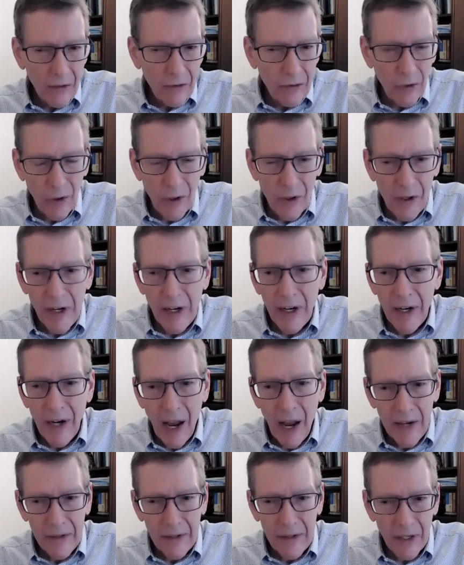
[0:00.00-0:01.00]
Florida, and
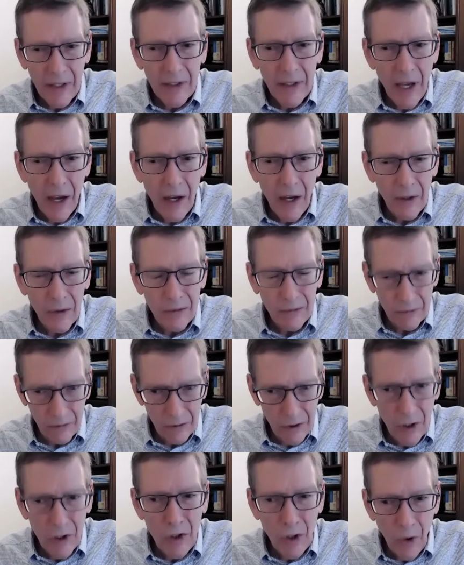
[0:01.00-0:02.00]
I think now
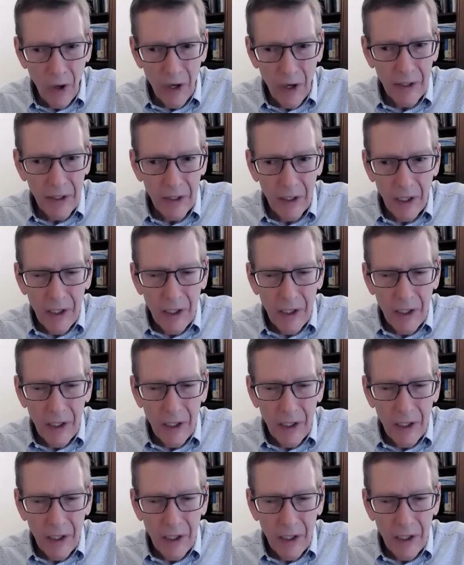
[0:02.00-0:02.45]
New York.